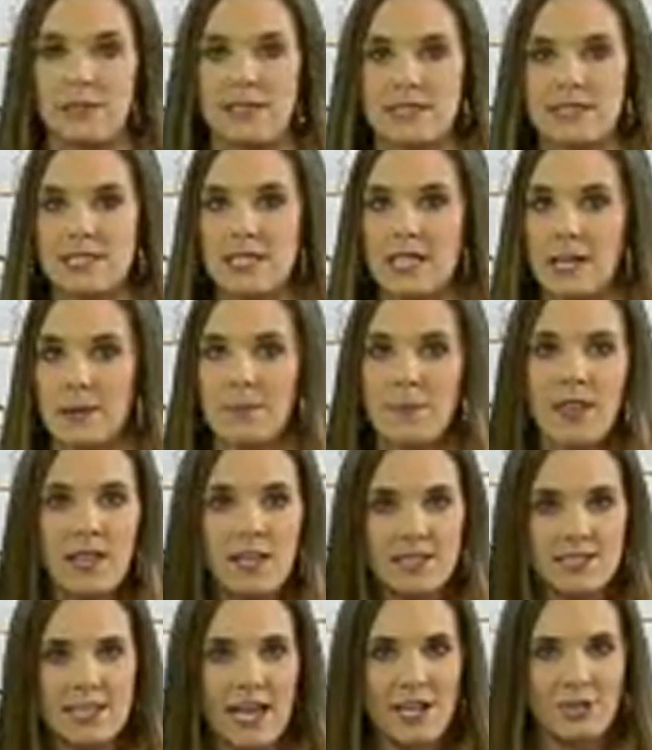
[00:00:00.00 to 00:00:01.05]
be slick.
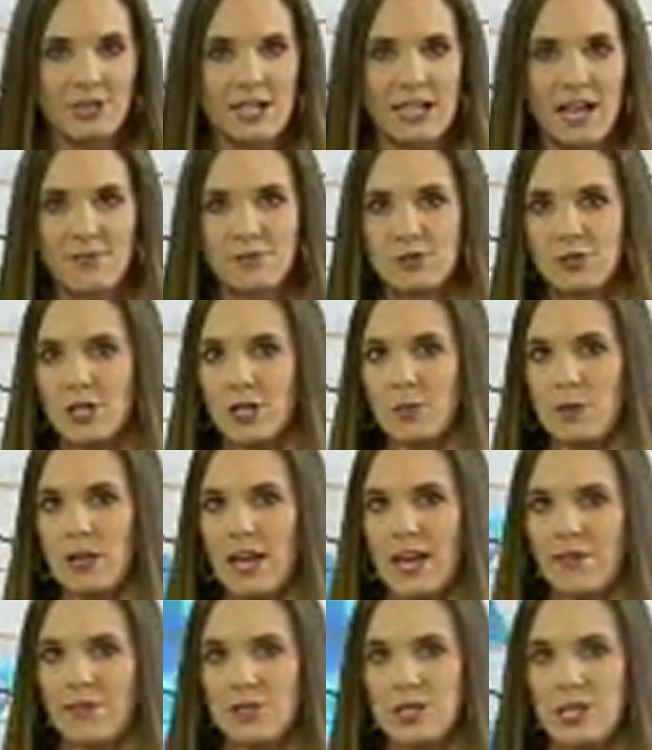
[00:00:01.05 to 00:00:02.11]
Saturday afternoon, we
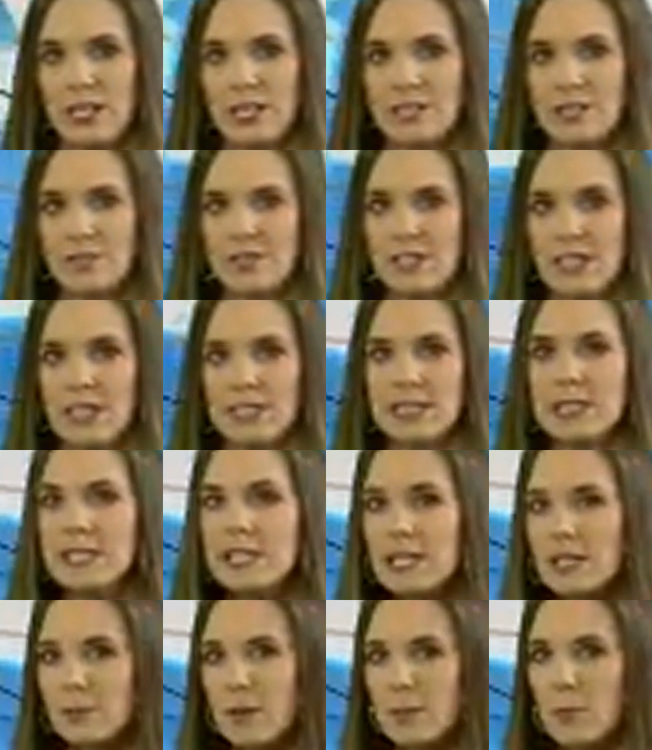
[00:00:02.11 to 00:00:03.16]
have a chance of seeing a
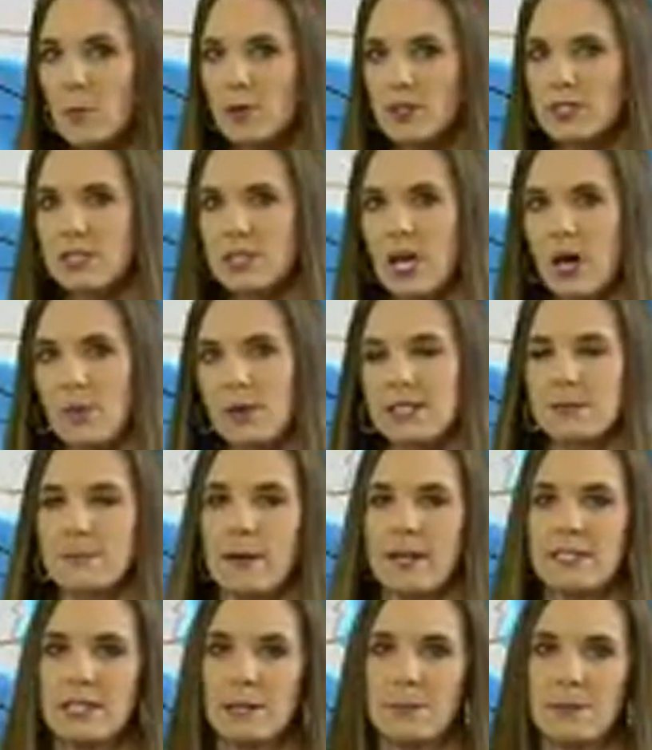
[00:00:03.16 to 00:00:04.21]
little bit more snow,
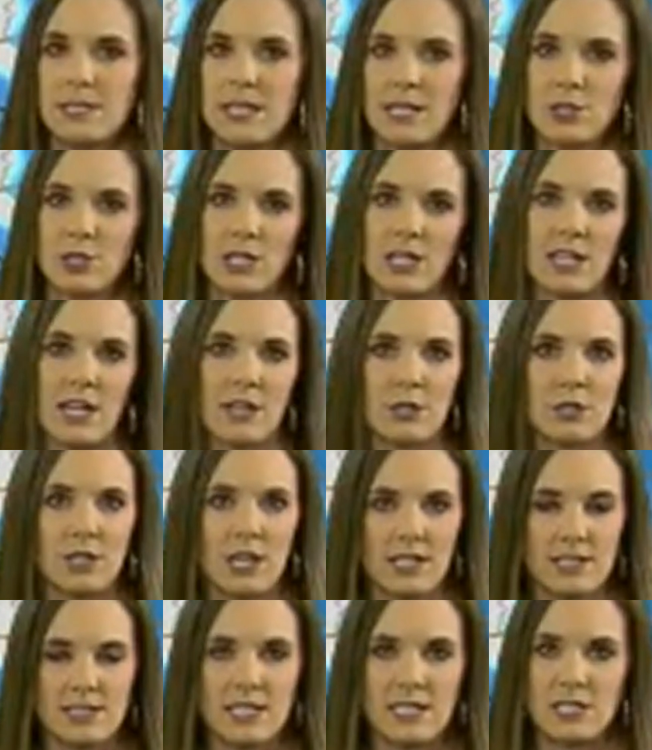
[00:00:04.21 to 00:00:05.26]
expecting potentially another
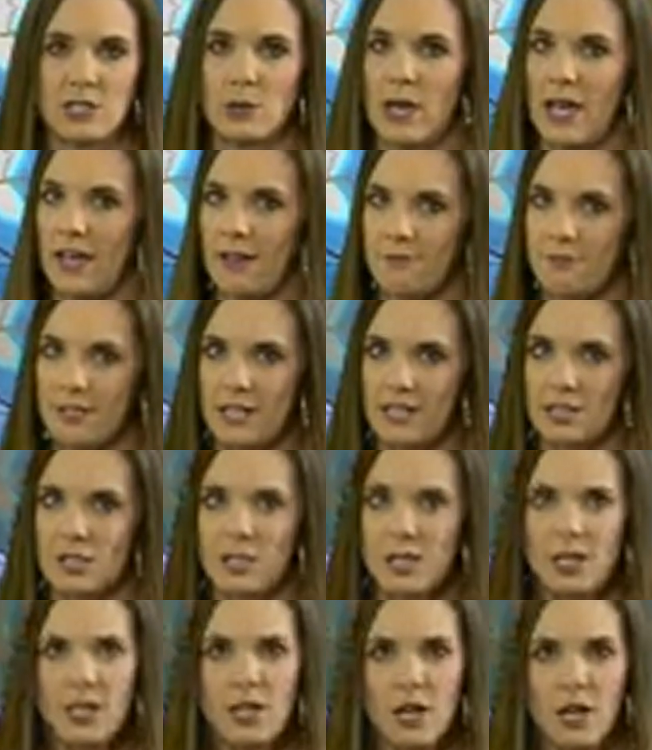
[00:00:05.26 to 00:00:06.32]
dusting to half an inch
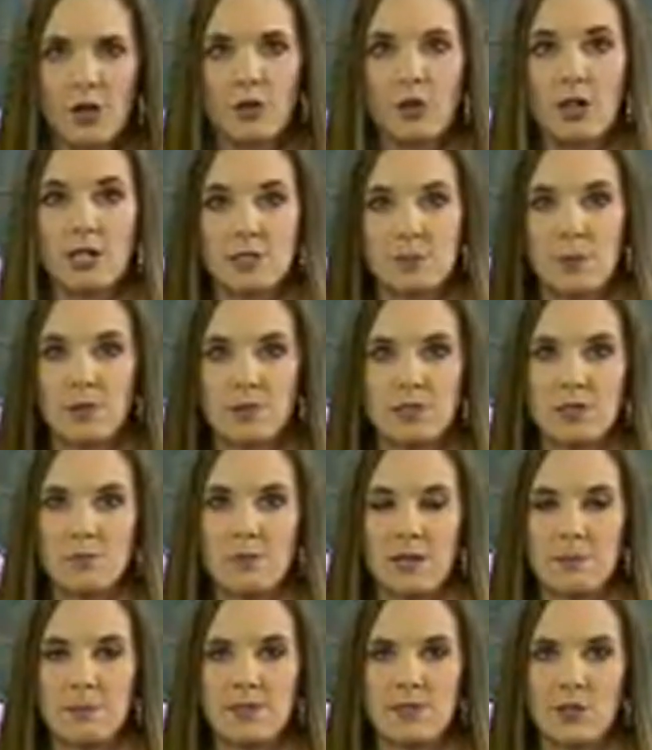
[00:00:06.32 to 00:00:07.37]
across most of
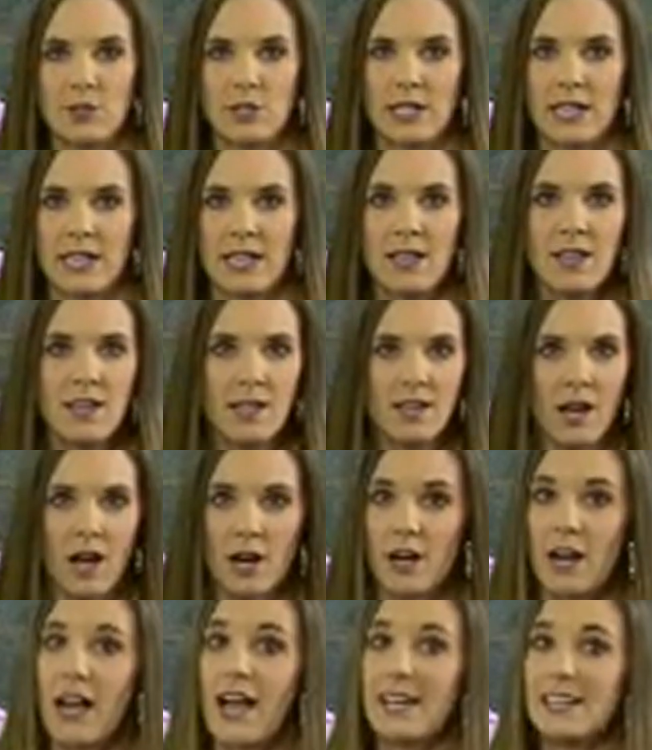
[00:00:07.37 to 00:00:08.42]
mid Missouri.
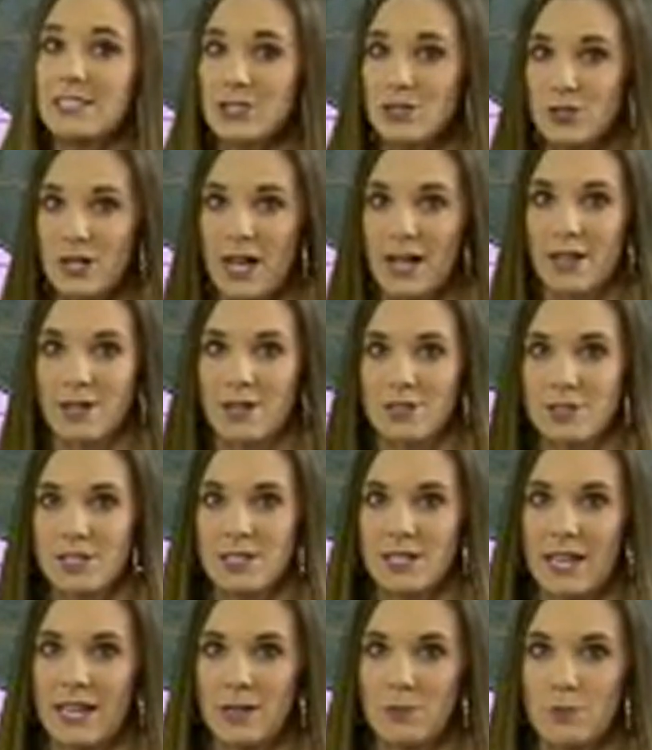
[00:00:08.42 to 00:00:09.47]
Our ice tracker
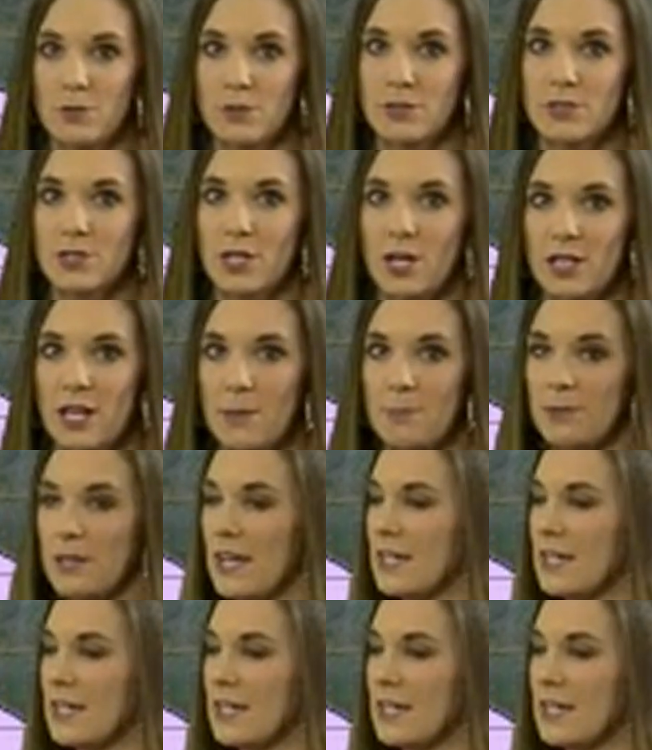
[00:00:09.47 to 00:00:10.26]
tonight will start up